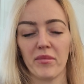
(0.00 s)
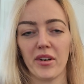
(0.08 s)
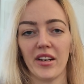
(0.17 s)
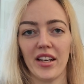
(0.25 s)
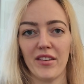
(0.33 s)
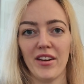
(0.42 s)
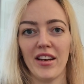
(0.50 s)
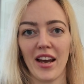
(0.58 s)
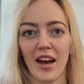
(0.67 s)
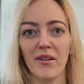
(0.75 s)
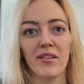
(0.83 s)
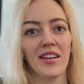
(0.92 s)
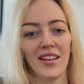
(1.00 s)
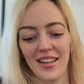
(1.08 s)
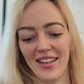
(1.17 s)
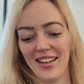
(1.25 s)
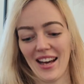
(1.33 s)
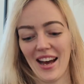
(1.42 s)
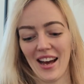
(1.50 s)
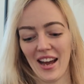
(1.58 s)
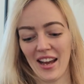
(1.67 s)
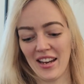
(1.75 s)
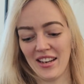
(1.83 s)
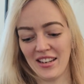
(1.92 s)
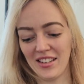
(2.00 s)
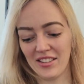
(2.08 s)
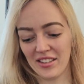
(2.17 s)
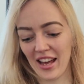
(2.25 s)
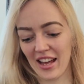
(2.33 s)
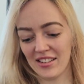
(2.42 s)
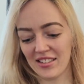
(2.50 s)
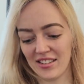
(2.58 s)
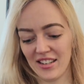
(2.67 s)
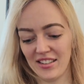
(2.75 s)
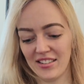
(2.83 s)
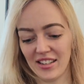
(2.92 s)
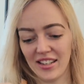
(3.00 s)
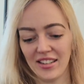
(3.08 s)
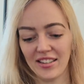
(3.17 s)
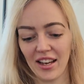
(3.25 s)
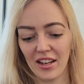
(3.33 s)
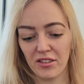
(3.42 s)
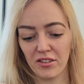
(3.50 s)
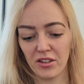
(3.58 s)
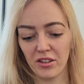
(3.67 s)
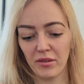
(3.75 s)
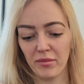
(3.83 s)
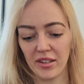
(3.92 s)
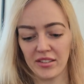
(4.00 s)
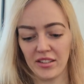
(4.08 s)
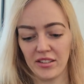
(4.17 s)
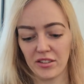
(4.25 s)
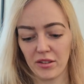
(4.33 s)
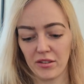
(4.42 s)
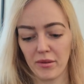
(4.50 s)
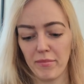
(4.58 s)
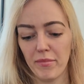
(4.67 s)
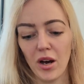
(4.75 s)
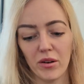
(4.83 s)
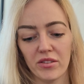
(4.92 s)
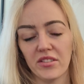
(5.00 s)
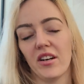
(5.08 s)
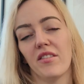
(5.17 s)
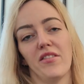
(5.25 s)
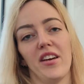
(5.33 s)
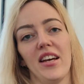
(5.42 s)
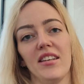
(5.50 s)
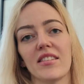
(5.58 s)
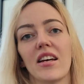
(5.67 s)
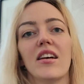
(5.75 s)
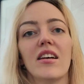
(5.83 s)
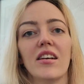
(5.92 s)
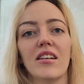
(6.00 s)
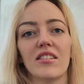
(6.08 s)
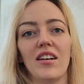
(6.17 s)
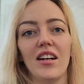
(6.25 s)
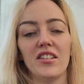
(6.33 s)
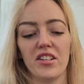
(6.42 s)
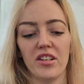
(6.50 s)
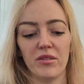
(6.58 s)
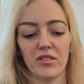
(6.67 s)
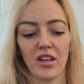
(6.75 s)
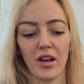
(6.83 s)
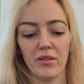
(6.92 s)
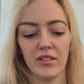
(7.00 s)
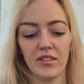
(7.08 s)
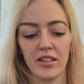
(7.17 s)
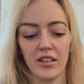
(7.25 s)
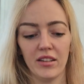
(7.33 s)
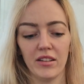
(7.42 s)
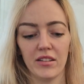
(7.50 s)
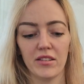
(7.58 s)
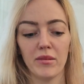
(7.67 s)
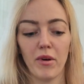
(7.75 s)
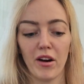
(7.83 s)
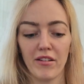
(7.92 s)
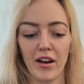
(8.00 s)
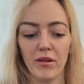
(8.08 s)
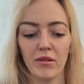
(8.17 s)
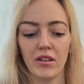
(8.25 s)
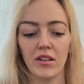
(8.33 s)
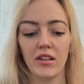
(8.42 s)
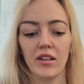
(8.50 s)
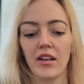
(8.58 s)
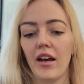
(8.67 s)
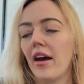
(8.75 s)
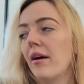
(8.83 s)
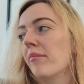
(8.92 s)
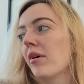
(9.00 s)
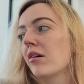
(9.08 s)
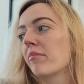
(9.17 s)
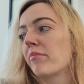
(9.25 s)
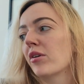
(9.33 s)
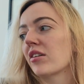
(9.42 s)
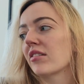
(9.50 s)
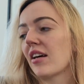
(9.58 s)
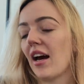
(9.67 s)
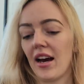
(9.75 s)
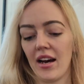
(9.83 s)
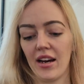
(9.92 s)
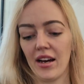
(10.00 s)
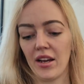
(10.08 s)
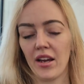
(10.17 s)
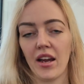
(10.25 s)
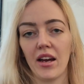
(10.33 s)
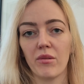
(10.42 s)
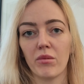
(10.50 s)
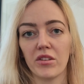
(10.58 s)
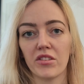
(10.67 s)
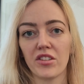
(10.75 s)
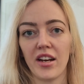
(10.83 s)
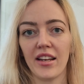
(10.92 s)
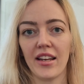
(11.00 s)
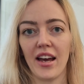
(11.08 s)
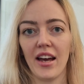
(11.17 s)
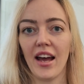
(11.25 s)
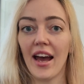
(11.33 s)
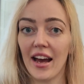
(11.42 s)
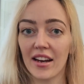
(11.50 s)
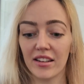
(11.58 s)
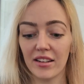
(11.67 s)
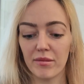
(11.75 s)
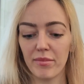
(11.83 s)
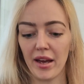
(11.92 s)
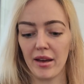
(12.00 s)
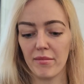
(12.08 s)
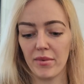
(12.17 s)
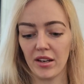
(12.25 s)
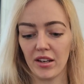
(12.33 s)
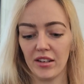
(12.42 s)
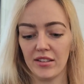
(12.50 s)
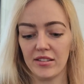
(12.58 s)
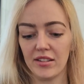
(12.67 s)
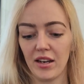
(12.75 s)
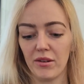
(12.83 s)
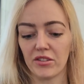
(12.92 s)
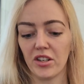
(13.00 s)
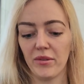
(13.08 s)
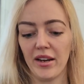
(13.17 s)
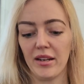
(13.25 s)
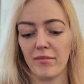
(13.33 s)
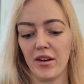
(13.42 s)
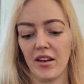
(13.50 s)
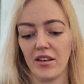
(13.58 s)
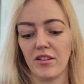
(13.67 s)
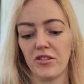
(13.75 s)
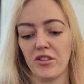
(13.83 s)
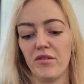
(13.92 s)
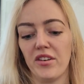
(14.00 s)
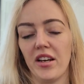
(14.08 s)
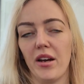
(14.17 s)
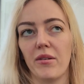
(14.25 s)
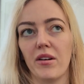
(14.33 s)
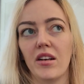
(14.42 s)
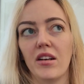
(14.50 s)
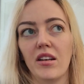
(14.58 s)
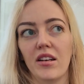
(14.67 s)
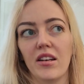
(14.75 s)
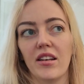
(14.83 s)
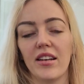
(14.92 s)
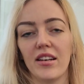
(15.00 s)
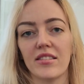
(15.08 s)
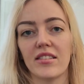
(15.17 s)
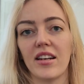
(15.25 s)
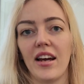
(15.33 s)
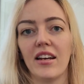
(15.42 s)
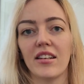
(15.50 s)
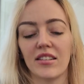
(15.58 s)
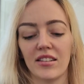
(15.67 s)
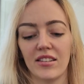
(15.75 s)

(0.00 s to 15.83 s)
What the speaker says: we're going to give it a go. I need to get this kitty cat done because it needs to go to the post office. It's not actually due to go until tomorrow, but I want to try and get ahead a little bit because I was going to edit my YouTube video yesterday.